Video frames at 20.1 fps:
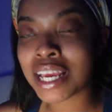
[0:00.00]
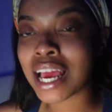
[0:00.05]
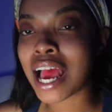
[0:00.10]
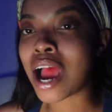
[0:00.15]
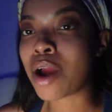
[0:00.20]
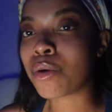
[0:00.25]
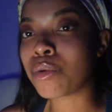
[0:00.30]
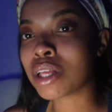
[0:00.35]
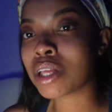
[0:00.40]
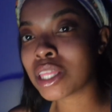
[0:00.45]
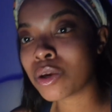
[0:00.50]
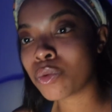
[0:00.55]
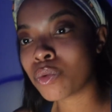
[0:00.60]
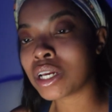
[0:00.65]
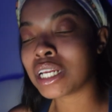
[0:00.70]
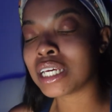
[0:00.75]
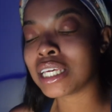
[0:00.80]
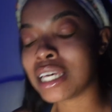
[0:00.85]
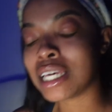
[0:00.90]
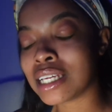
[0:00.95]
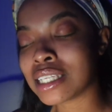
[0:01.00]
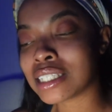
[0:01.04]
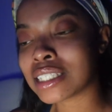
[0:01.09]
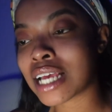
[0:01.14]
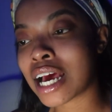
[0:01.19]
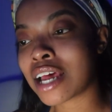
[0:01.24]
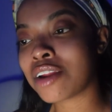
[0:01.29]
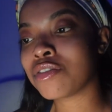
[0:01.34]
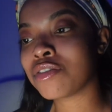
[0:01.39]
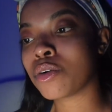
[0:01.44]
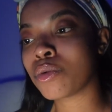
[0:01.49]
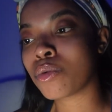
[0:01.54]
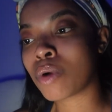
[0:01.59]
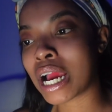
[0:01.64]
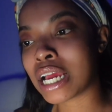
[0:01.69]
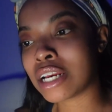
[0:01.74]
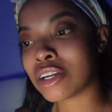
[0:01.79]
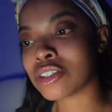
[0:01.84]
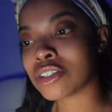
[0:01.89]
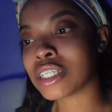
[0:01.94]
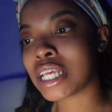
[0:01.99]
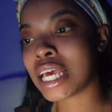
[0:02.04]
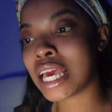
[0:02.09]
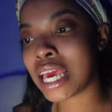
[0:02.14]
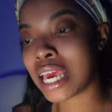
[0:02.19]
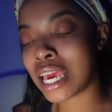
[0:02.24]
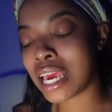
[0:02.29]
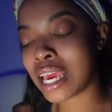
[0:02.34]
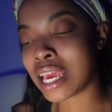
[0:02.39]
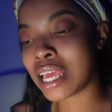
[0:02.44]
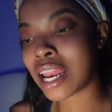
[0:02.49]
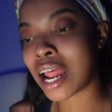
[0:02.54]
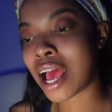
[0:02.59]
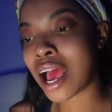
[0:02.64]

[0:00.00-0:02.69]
I really wanna get inside of the writer's head.